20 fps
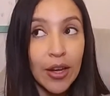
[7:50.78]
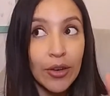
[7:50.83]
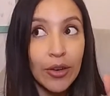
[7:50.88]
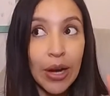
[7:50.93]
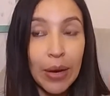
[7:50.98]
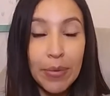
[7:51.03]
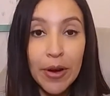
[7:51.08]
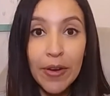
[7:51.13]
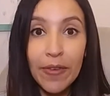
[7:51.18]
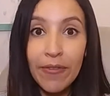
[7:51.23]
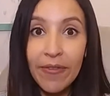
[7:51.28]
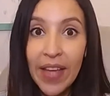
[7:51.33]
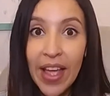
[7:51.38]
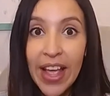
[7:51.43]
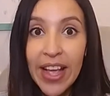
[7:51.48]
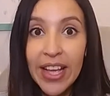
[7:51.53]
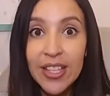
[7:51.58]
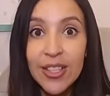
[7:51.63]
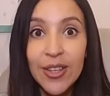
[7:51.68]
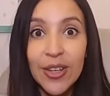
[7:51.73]
your
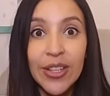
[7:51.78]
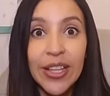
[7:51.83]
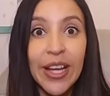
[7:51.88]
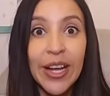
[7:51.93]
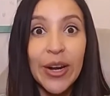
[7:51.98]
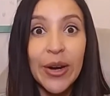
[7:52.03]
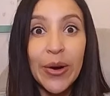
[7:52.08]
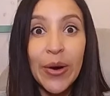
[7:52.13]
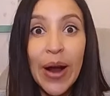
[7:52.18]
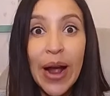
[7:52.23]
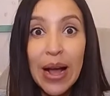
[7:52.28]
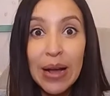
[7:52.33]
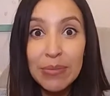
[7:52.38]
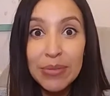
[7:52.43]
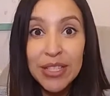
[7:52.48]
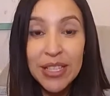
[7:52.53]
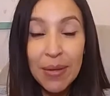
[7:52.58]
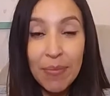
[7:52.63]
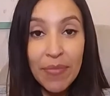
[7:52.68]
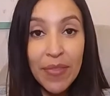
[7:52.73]
face, or like grab
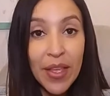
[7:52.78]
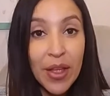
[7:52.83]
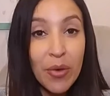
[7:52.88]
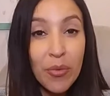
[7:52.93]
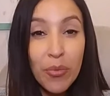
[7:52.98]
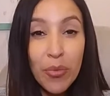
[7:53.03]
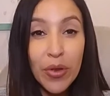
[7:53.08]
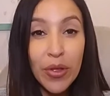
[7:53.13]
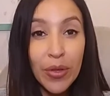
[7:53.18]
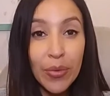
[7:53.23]
something really,